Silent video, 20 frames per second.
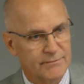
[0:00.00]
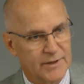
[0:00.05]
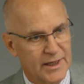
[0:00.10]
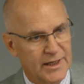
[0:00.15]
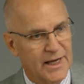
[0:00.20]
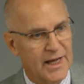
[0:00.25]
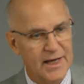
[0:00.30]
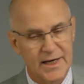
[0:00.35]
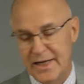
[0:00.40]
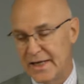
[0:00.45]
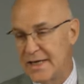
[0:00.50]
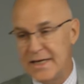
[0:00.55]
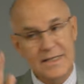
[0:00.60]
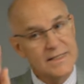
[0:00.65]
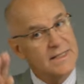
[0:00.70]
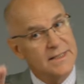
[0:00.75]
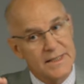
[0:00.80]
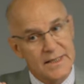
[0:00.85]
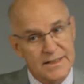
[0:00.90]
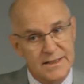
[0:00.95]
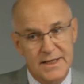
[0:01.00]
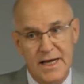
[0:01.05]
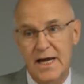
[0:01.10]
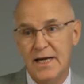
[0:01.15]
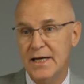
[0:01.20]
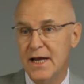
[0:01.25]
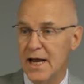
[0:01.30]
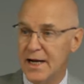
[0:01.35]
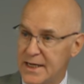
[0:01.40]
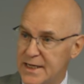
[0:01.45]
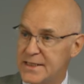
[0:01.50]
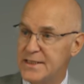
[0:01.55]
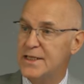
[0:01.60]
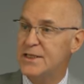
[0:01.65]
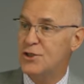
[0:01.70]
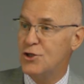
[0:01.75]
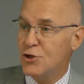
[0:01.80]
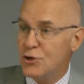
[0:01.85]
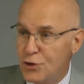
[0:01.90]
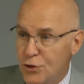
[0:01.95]
Again, easy to say, not easy
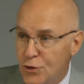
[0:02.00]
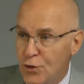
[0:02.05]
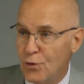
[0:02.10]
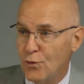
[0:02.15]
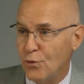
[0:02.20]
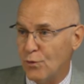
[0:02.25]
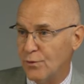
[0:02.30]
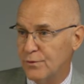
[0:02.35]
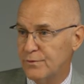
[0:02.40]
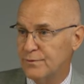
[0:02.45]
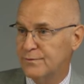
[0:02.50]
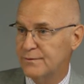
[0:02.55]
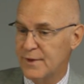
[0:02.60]
to do.